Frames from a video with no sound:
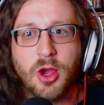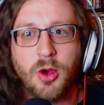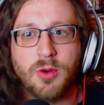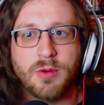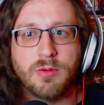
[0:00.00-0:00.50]

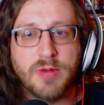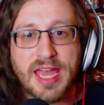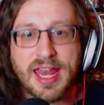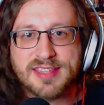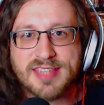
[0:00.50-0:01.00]
we
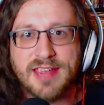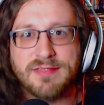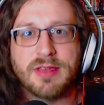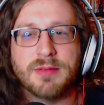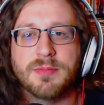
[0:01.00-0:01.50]
got to save
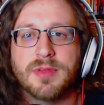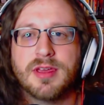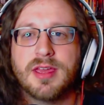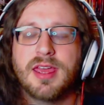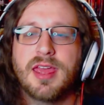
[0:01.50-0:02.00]
them.
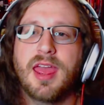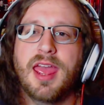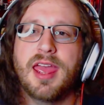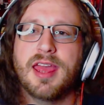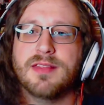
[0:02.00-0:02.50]

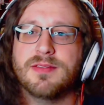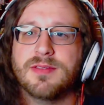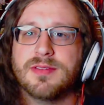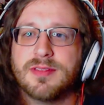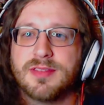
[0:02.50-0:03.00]
And
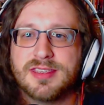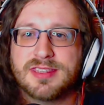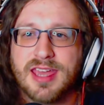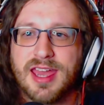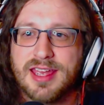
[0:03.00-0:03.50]
this
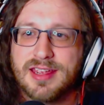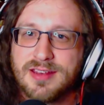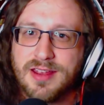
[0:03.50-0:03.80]
guy,